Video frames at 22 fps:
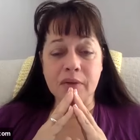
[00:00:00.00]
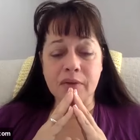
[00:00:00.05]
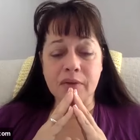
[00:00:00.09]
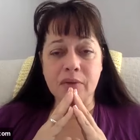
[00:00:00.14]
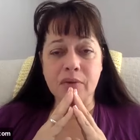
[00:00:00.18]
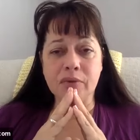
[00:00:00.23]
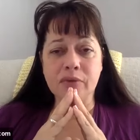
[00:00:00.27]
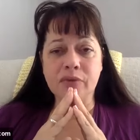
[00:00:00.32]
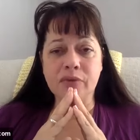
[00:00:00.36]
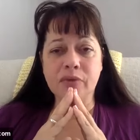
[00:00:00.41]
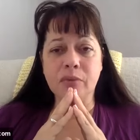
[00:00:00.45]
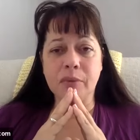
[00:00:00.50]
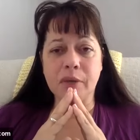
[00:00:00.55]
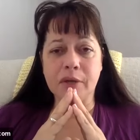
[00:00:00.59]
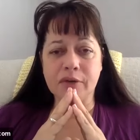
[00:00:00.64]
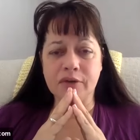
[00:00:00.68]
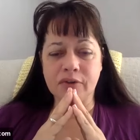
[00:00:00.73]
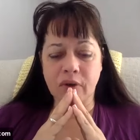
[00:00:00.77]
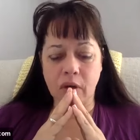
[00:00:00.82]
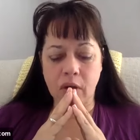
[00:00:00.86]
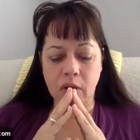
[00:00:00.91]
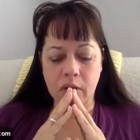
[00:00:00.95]
and those whom I
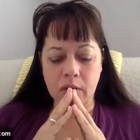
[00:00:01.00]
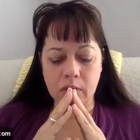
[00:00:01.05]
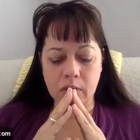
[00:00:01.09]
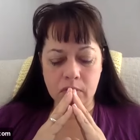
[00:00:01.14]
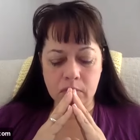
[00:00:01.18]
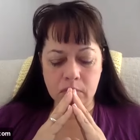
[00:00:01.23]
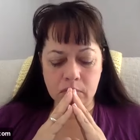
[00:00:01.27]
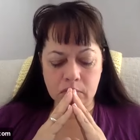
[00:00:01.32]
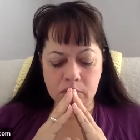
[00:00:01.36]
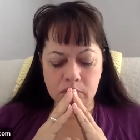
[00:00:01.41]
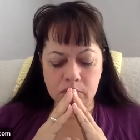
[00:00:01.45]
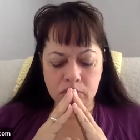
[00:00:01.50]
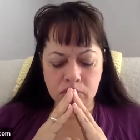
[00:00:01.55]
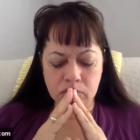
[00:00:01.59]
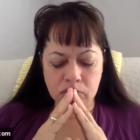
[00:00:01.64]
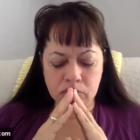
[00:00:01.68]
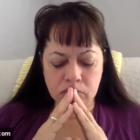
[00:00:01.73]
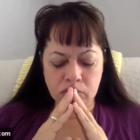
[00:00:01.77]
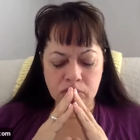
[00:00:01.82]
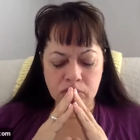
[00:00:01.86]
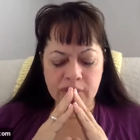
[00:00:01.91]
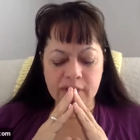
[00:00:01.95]
taught
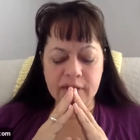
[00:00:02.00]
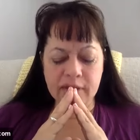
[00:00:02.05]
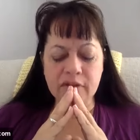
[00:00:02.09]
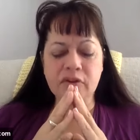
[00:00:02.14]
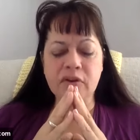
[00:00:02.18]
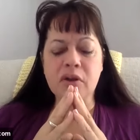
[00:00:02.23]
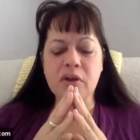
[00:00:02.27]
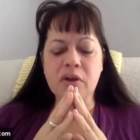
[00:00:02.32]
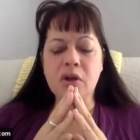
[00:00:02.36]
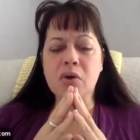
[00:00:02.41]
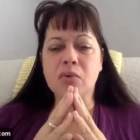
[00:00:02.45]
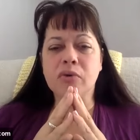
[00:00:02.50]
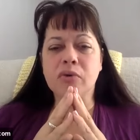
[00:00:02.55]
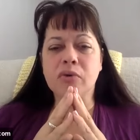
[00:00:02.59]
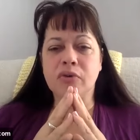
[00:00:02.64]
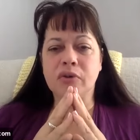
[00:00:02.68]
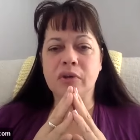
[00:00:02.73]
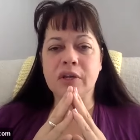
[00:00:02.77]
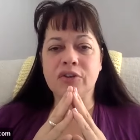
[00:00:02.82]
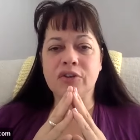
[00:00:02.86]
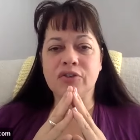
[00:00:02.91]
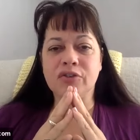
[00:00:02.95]
is known
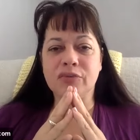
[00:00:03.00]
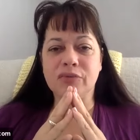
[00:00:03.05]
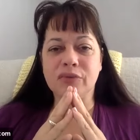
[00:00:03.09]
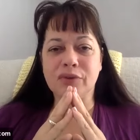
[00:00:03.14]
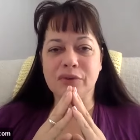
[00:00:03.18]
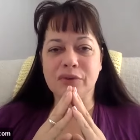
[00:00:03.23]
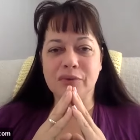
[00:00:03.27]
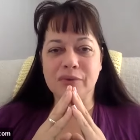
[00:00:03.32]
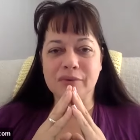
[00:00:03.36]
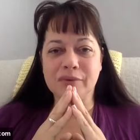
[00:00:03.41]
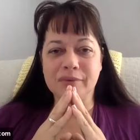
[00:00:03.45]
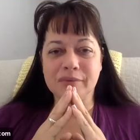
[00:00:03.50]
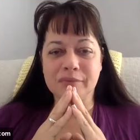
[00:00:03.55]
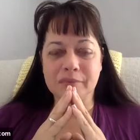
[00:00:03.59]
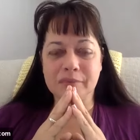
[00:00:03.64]
to each of you.